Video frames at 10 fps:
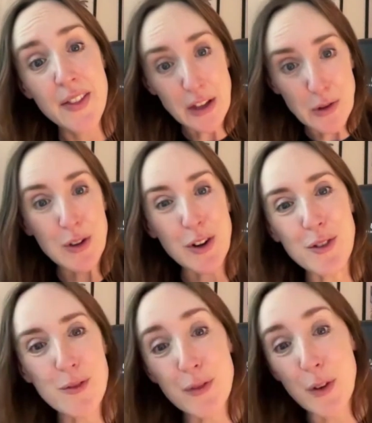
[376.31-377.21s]
that you can
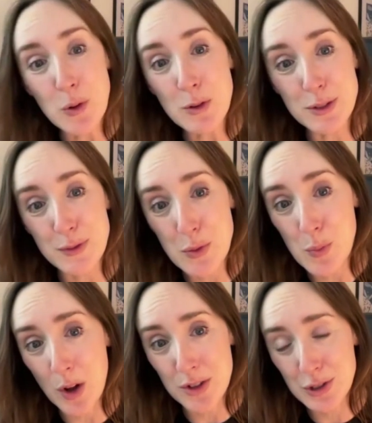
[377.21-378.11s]
unfold if you
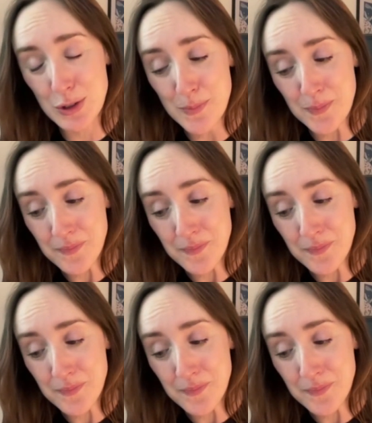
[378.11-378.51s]
want to.